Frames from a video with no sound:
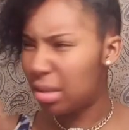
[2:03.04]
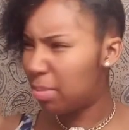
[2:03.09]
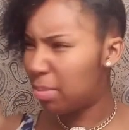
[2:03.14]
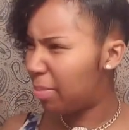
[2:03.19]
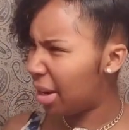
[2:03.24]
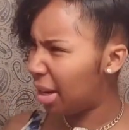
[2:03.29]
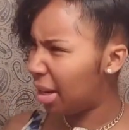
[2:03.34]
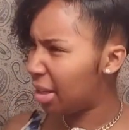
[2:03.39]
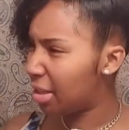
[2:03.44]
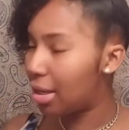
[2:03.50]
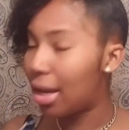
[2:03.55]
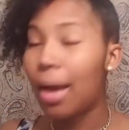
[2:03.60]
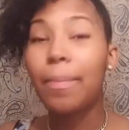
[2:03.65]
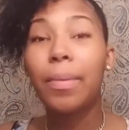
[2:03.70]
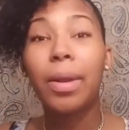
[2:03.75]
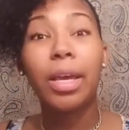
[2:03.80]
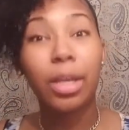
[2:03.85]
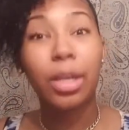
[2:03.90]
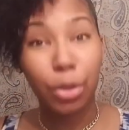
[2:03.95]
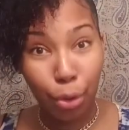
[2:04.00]
Spanish I'm
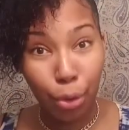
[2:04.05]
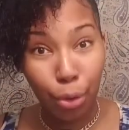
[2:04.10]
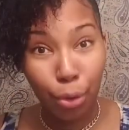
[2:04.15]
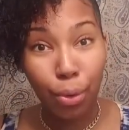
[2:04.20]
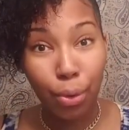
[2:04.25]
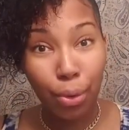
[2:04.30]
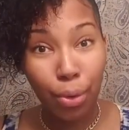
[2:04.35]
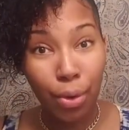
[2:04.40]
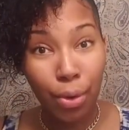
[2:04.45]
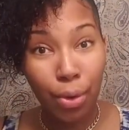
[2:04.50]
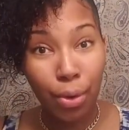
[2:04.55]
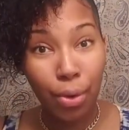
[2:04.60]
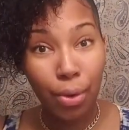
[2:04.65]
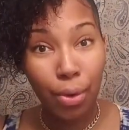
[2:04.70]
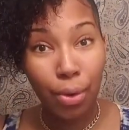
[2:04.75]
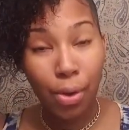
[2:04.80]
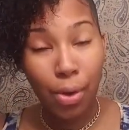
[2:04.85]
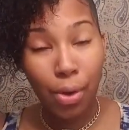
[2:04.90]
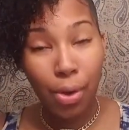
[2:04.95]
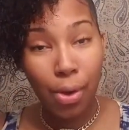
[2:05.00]
like no
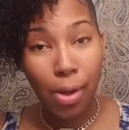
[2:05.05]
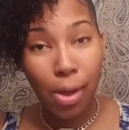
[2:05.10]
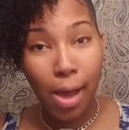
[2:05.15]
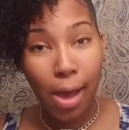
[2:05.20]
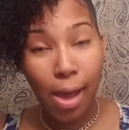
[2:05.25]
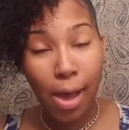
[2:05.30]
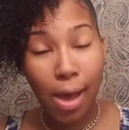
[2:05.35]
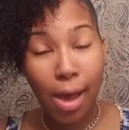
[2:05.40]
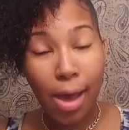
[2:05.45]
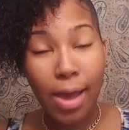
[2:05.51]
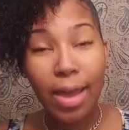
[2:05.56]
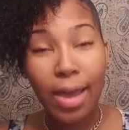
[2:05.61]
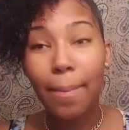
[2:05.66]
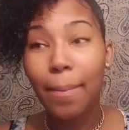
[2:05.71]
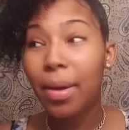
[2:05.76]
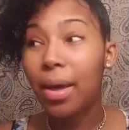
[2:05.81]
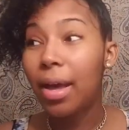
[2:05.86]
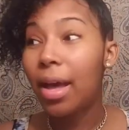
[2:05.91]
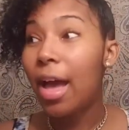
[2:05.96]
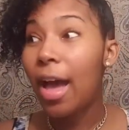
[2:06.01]
I
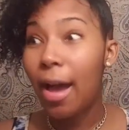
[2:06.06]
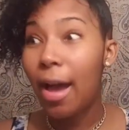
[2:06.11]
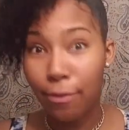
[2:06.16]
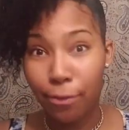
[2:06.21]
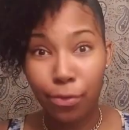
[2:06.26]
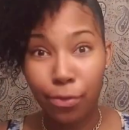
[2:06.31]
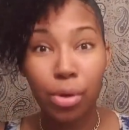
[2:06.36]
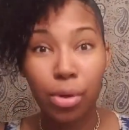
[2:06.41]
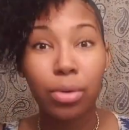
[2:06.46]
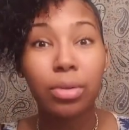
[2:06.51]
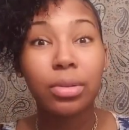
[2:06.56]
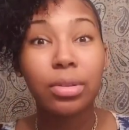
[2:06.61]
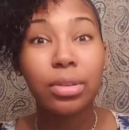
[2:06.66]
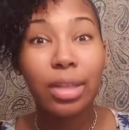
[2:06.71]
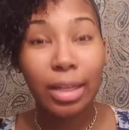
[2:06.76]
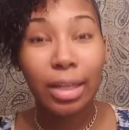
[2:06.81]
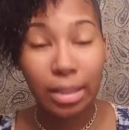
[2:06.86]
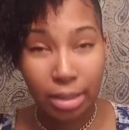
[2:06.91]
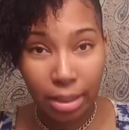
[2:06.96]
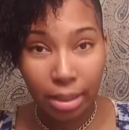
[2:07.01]
am a Afro
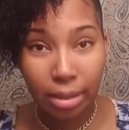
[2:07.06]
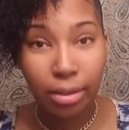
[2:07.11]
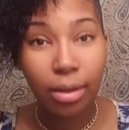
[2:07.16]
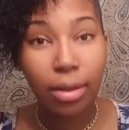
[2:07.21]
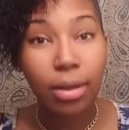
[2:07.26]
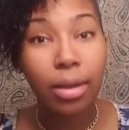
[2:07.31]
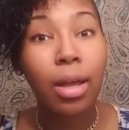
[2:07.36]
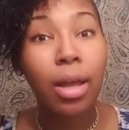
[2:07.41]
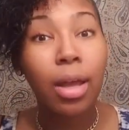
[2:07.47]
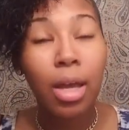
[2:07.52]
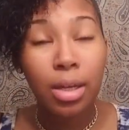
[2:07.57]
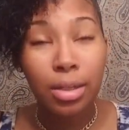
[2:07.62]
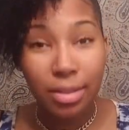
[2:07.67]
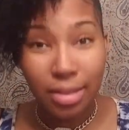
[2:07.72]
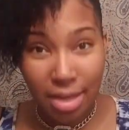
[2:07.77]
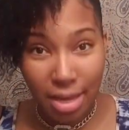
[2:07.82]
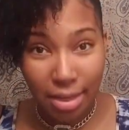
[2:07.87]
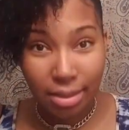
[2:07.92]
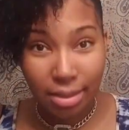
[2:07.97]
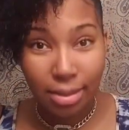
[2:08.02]
Latina
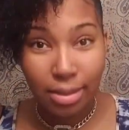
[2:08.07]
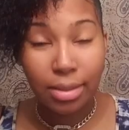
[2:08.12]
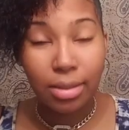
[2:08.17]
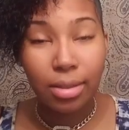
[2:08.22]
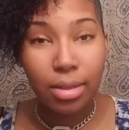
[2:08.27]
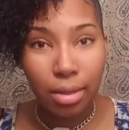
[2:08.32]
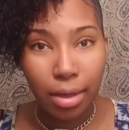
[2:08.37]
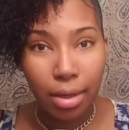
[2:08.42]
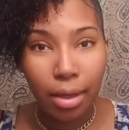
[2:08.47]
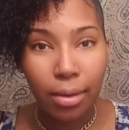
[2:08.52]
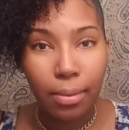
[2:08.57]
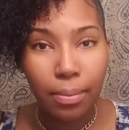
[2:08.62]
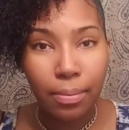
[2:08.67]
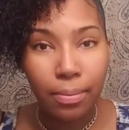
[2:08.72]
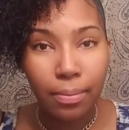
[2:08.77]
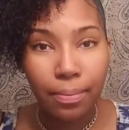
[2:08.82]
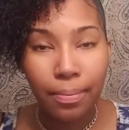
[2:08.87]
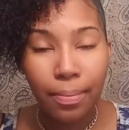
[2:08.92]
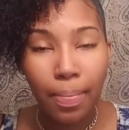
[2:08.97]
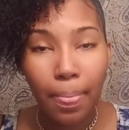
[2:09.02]
that's the name
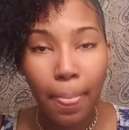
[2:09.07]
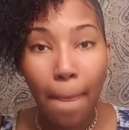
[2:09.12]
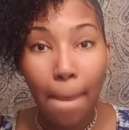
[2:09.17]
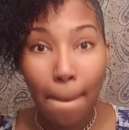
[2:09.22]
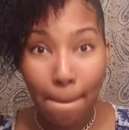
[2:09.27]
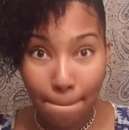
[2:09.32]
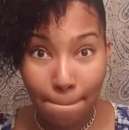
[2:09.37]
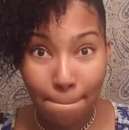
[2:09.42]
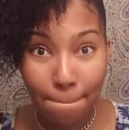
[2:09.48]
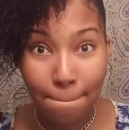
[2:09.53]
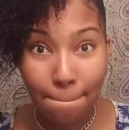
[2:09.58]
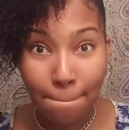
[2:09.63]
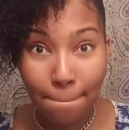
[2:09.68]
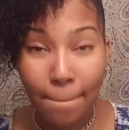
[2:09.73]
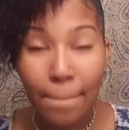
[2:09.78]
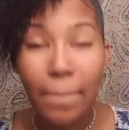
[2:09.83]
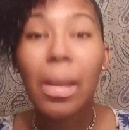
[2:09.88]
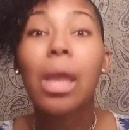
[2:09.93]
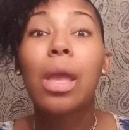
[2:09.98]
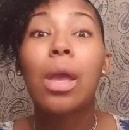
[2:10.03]
mm -hmm.
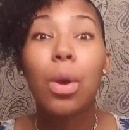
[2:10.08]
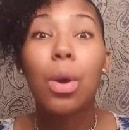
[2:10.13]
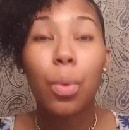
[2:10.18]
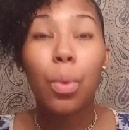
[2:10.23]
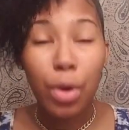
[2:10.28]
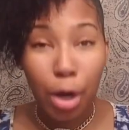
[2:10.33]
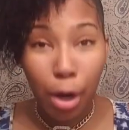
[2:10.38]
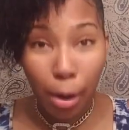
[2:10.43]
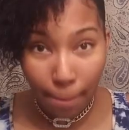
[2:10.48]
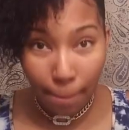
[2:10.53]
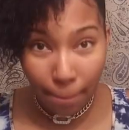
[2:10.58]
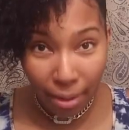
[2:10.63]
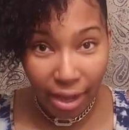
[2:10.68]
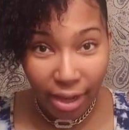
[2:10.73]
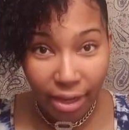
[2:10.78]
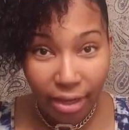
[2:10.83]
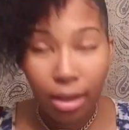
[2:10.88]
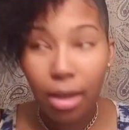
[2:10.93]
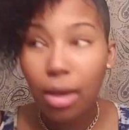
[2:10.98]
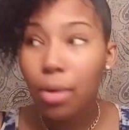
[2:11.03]
we are
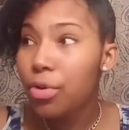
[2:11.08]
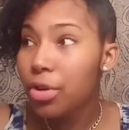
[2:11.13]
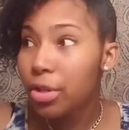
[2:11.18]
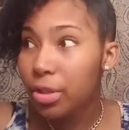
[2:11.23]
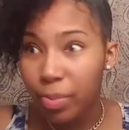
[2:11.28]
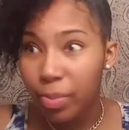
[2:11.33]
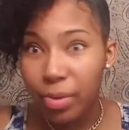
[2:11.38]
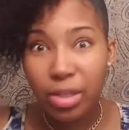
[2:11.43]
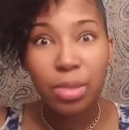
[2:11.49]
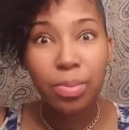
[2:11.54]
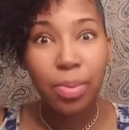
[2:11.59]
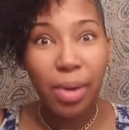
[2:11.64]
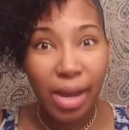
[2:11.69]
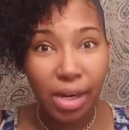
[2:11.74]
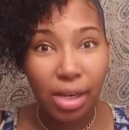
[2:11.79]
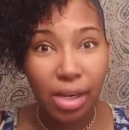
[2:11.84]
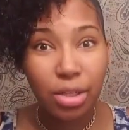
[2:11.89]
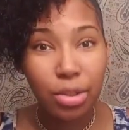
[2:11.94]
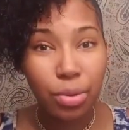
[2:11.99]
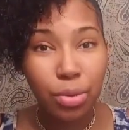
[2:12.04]
black and we speak
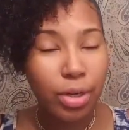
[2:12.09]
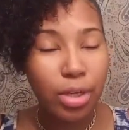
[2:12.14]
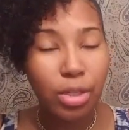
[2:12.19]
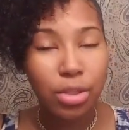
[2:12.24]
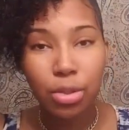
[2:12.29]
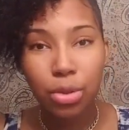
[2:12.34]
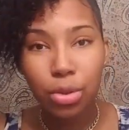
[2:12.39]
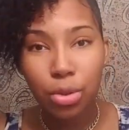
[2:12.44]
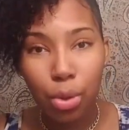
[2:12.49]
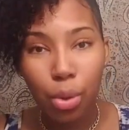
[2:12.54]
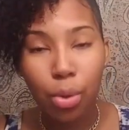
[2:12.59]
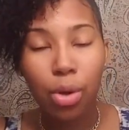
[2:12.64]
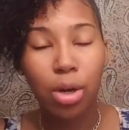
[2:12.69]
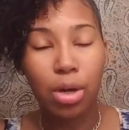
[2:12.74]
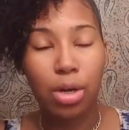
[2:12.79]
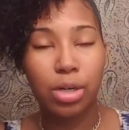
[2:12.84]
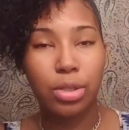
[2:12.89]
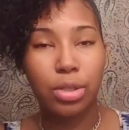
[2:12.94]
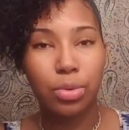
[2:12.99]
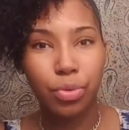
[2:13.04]
Spanish what is so
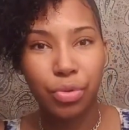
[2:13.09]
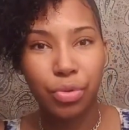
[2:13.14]
hard to